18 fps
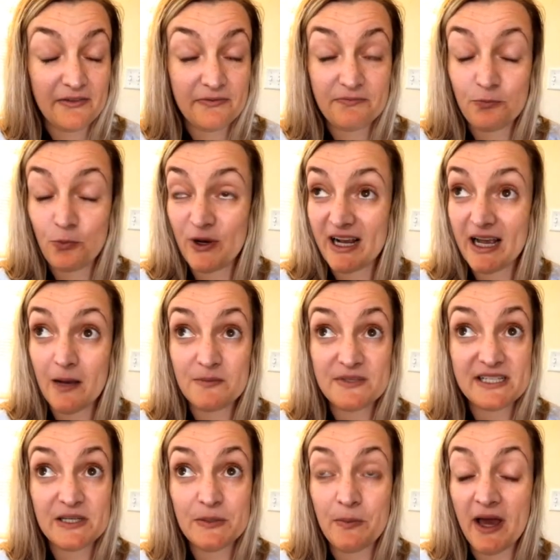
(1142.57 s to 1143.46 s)
What
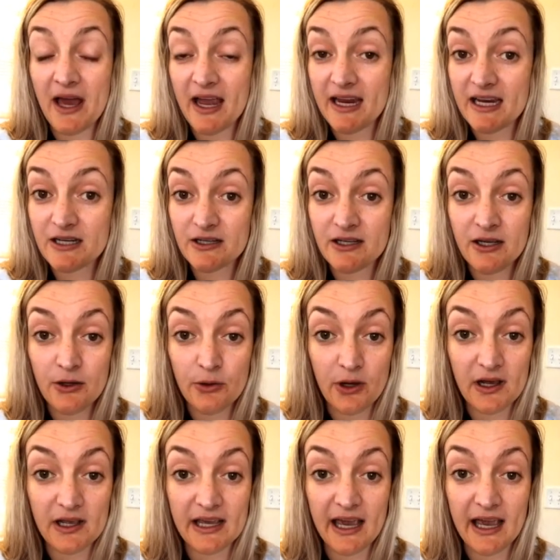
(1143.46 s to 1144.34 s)
comes to mind,
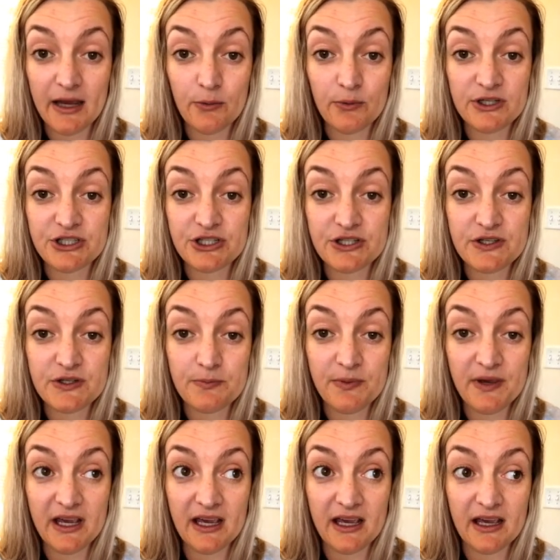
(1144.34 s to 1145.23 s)
again, would just
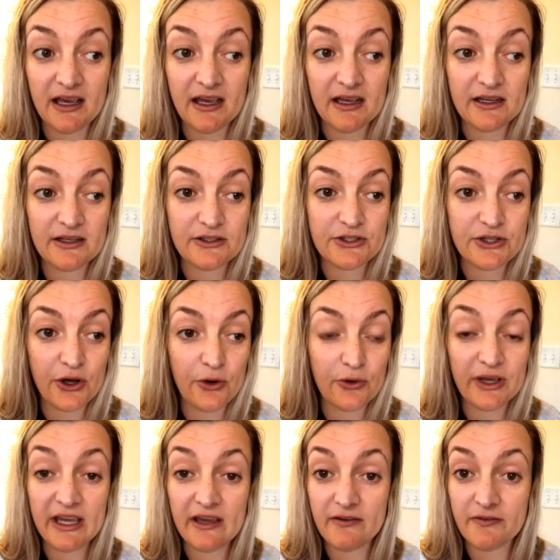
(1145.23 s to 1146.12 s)
be
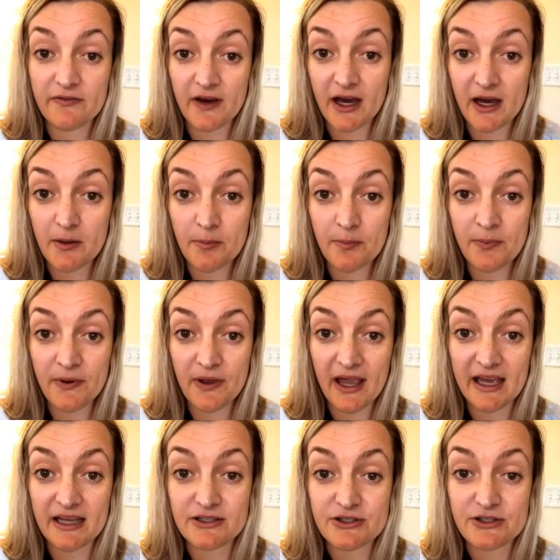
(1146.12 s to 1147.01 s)
don't give up,
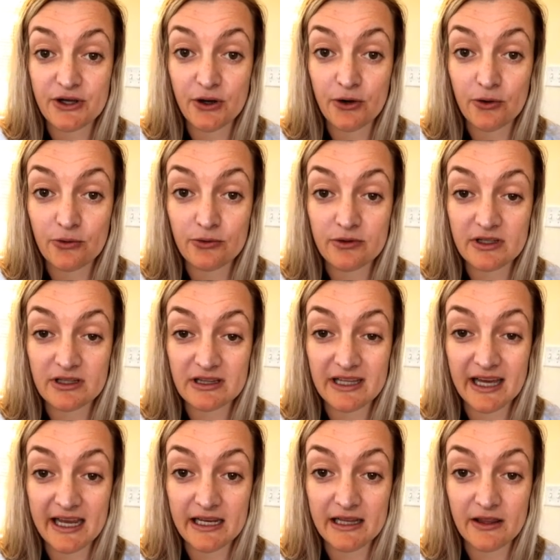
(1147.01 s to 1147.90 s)
and don't
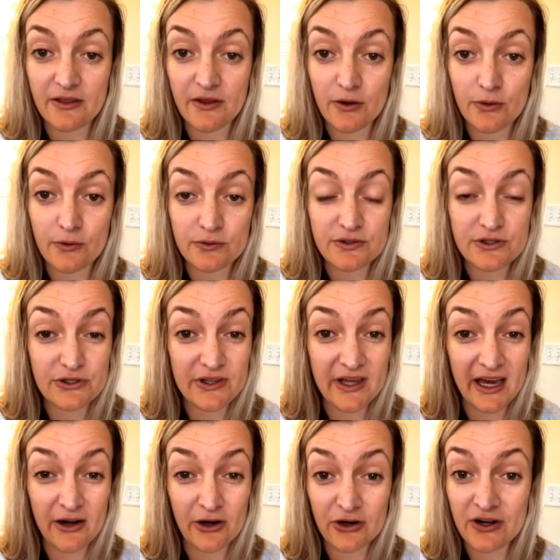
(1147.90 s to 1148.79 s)
let those
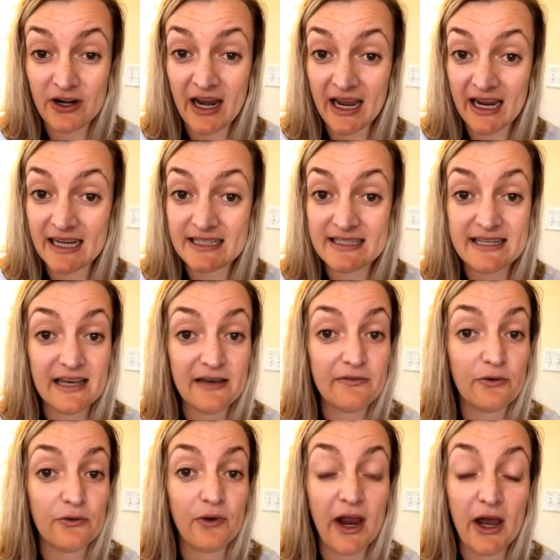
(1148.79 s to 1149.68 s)
that are
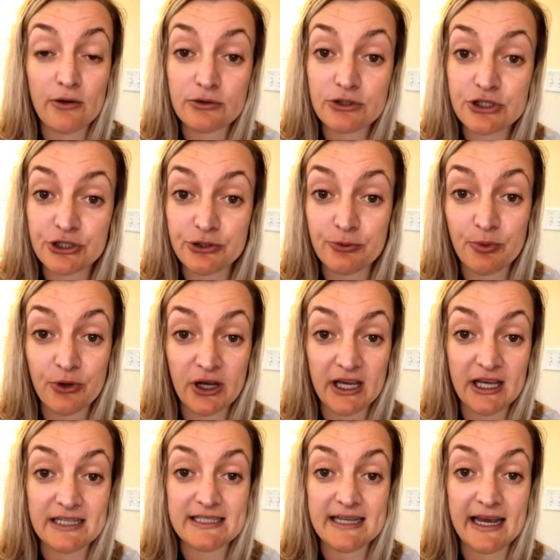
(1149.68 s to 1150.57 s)
negative around you bring
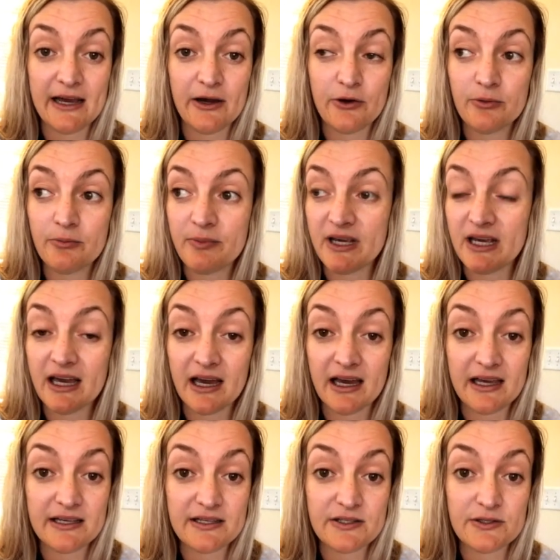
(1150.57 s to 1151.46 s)
you down,
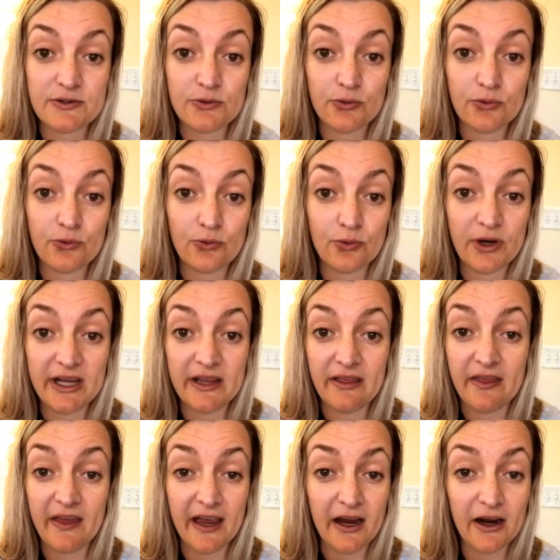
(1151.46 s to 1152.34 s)
because
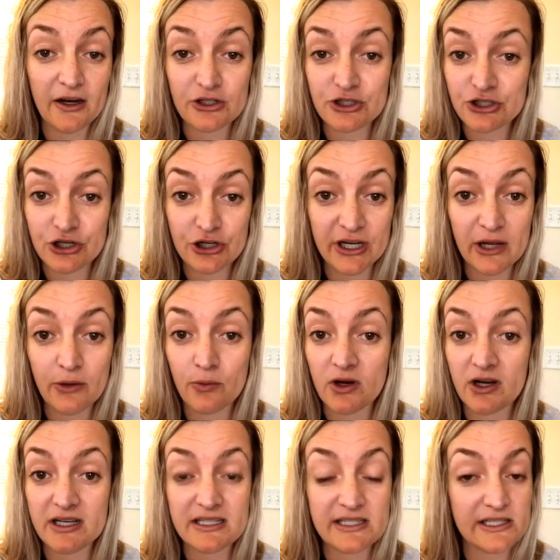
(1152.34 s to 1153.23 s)
what their journey
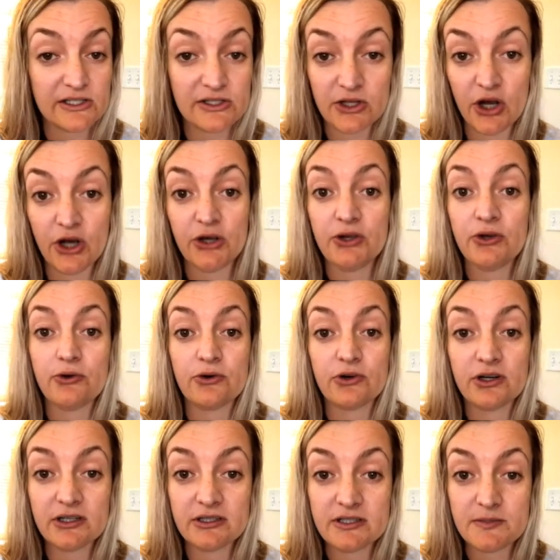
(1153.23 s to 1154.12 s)
was is not
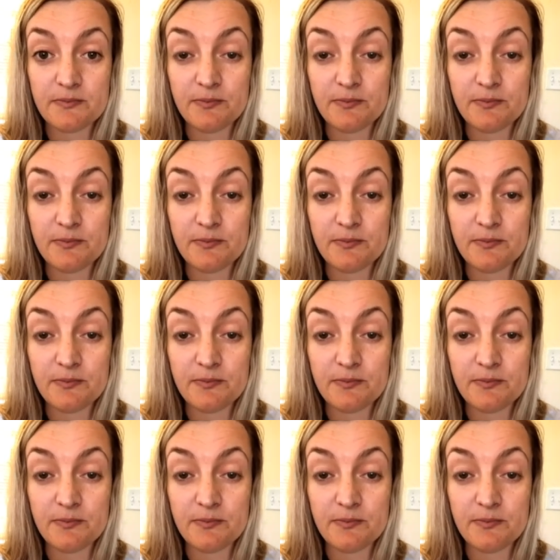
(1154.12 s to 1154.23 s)
yours,